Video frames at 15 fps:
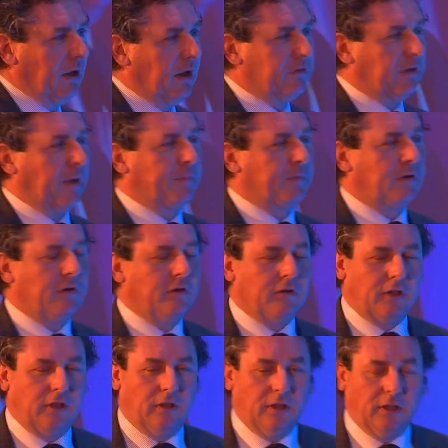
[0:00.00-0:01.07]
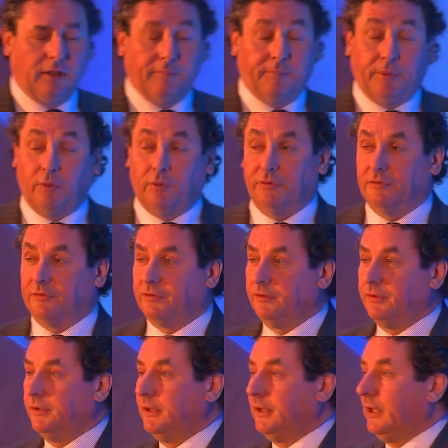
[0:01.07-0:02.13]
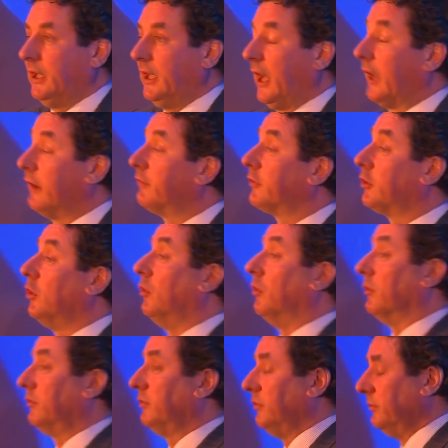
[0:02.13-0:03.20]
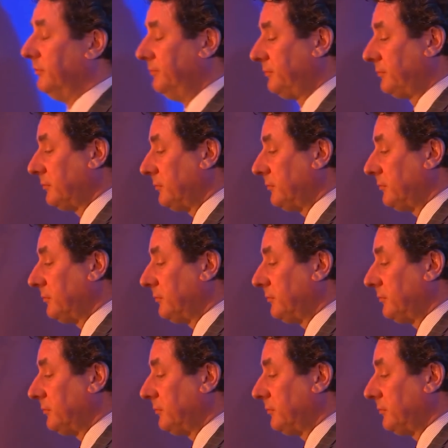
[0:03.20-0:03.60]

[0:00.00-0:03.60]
is absolutely important. And of course,